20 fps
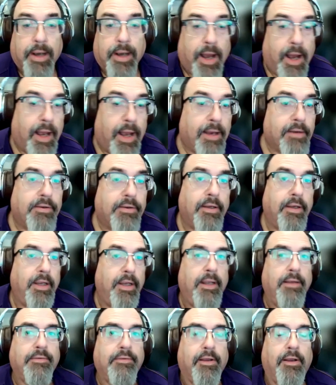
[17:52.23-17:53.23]
not.
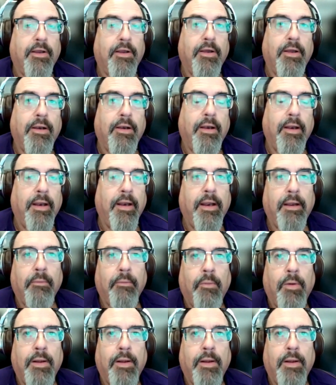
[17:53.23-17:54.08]
Is it good?